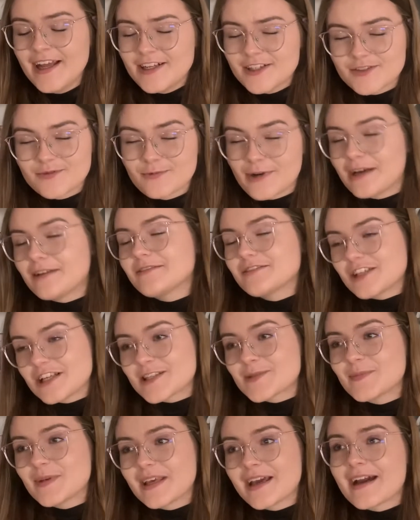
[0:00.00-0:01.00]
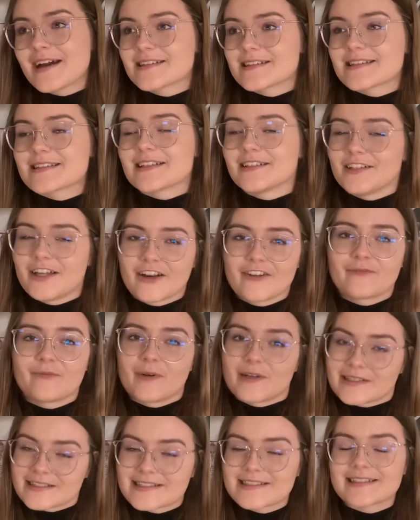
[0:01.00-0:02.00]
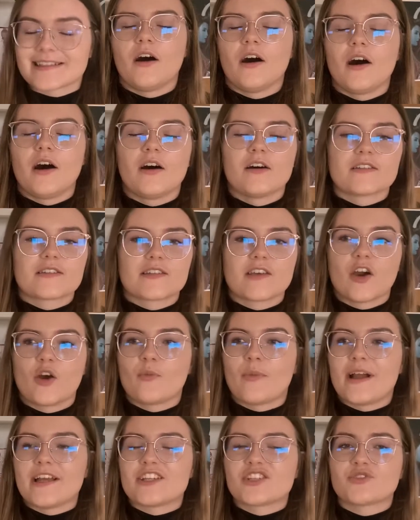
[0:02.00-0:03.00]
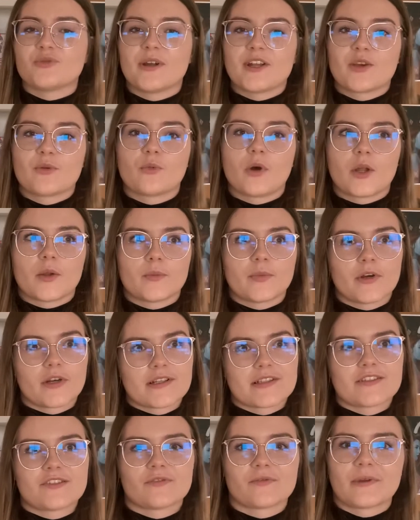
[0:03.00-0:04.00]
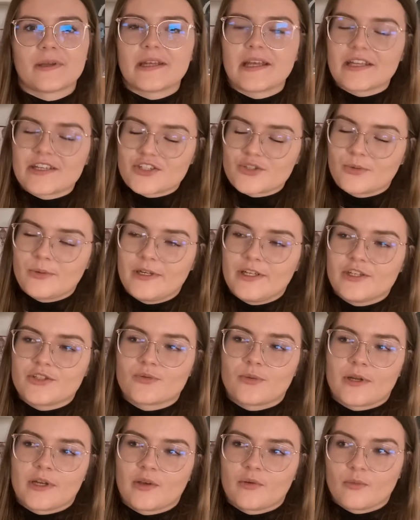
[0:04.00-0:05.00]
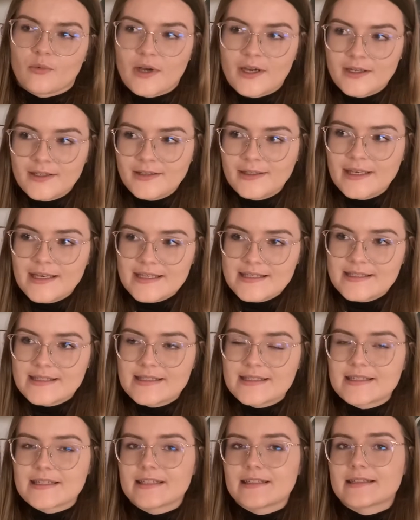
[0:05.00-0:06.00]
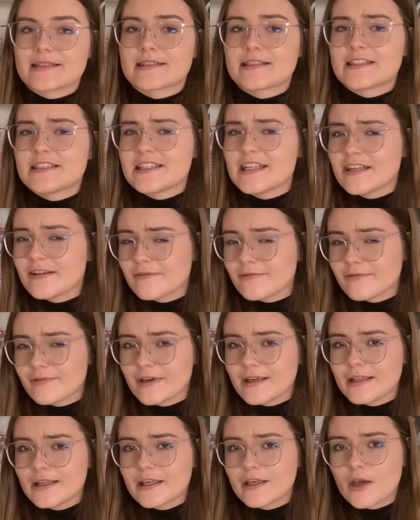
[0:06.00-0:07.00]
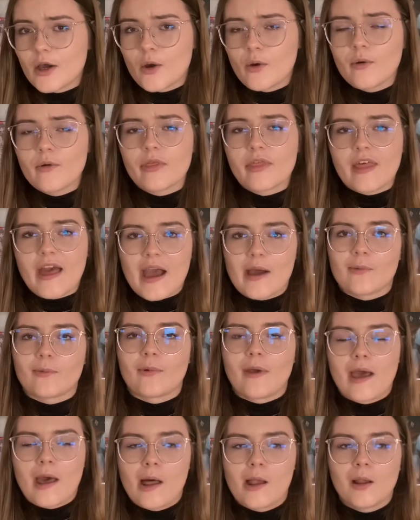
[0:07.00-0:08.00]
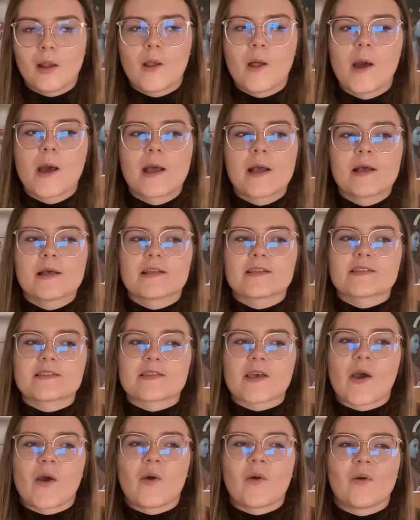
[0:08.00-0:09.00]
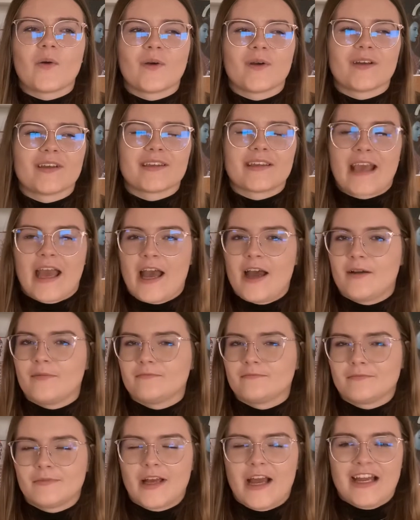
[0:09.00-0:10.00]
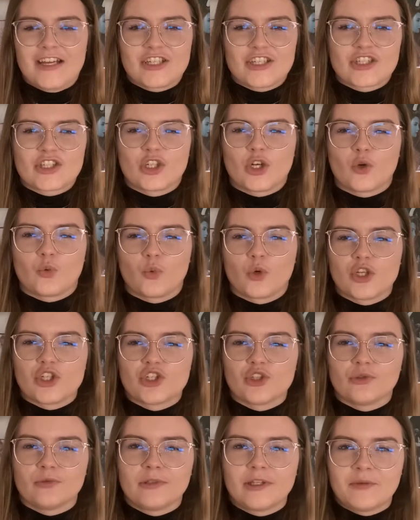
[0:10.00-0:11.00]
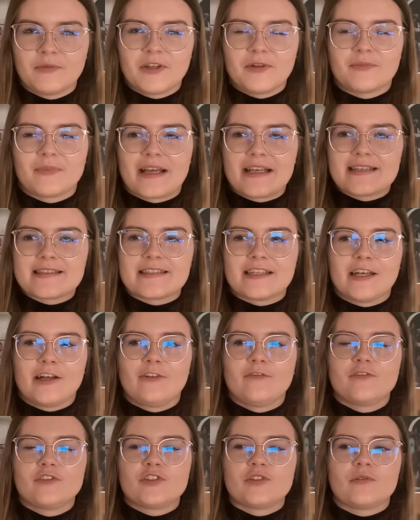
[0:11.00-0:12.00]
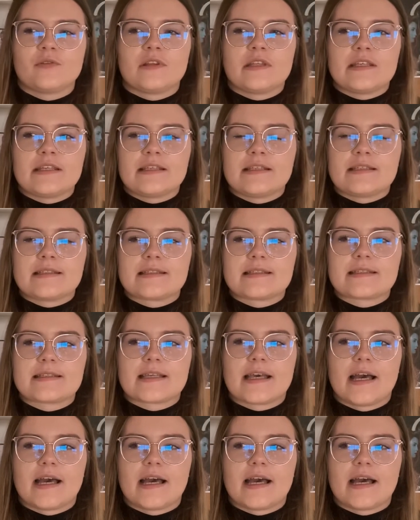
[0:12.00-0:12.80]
Well, just because it's a lot of books. Also, my 21 books to read in 2021 list didn't really go that well. So yeah, I just don't want to limit myself to these